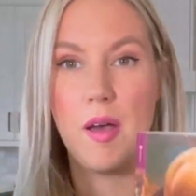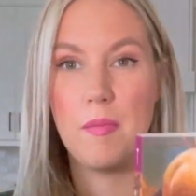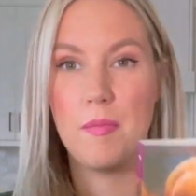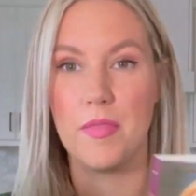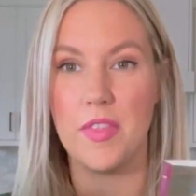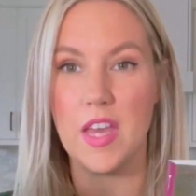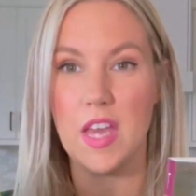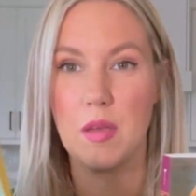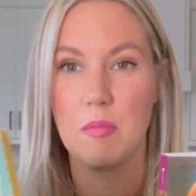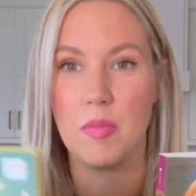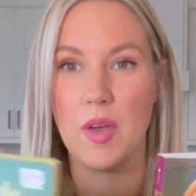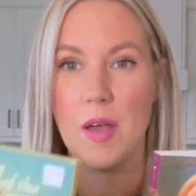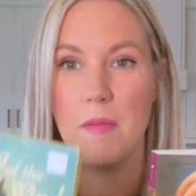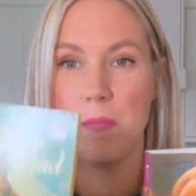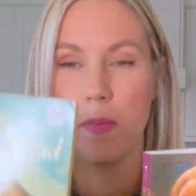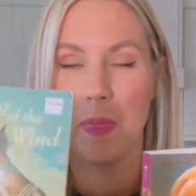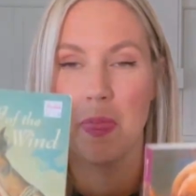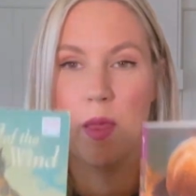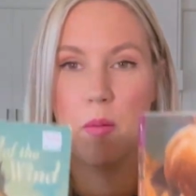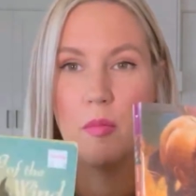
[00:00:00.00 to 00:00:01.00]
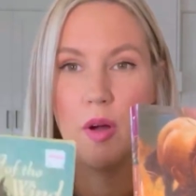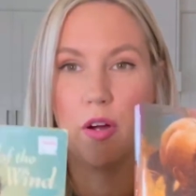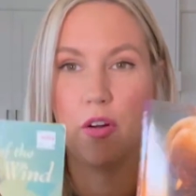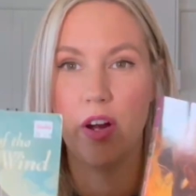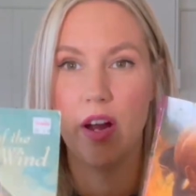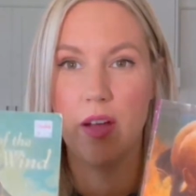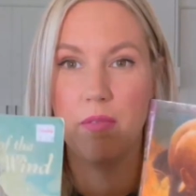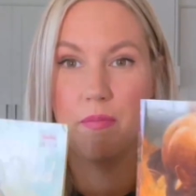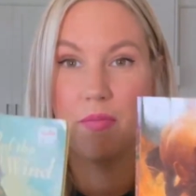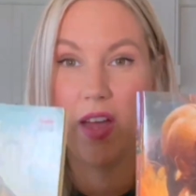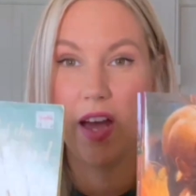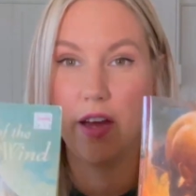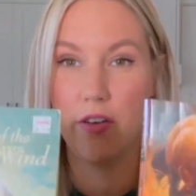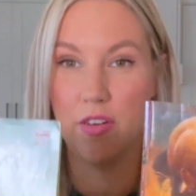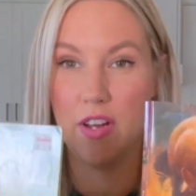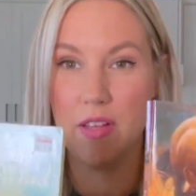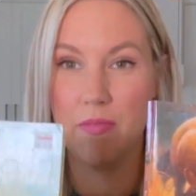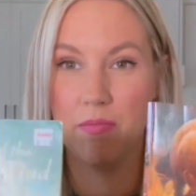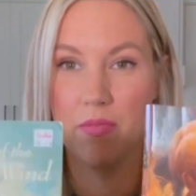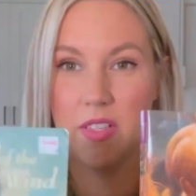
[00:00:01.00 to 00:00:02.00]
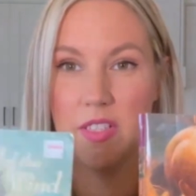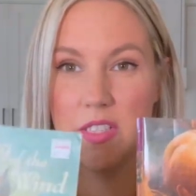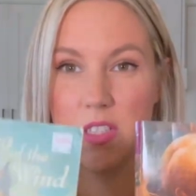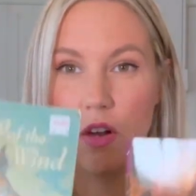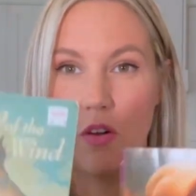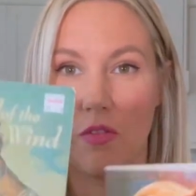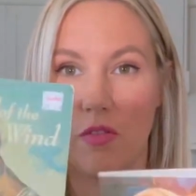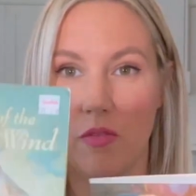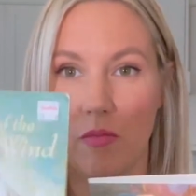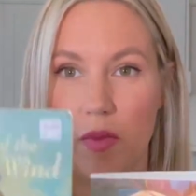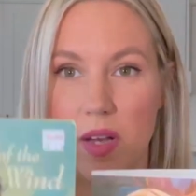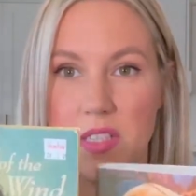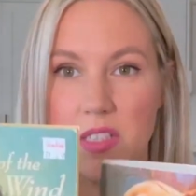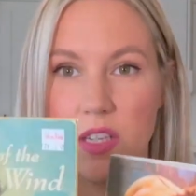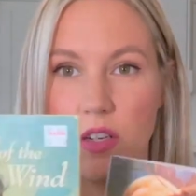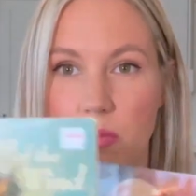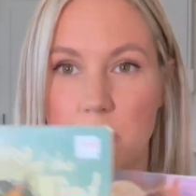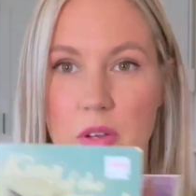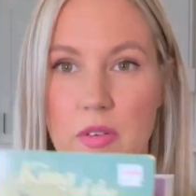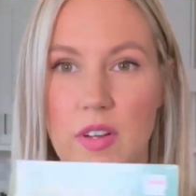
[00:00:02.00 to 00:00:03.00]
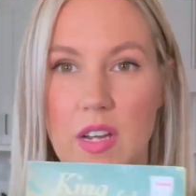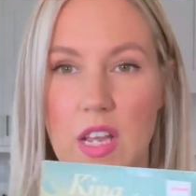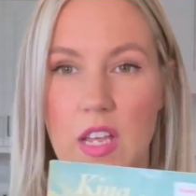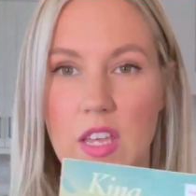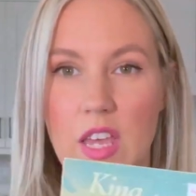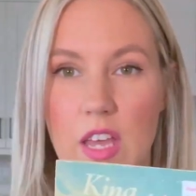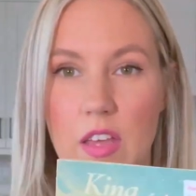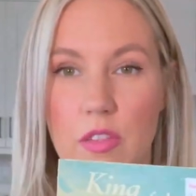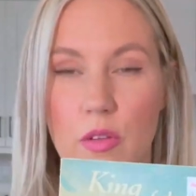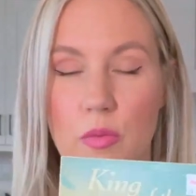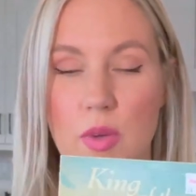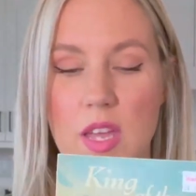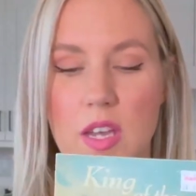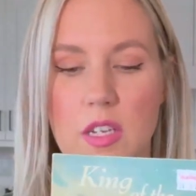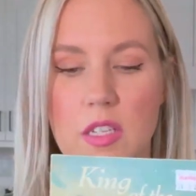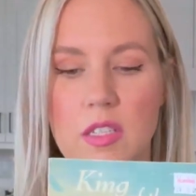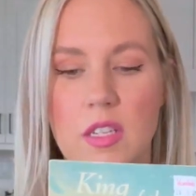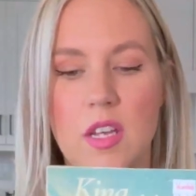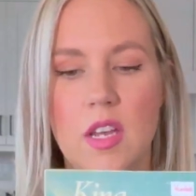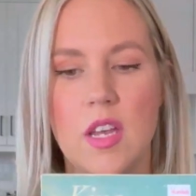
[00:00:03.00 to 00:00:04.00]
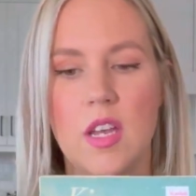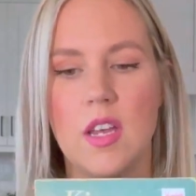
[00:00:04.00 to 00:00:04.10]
thing, but Margaret Henry. So my son will be reading King of the Wind.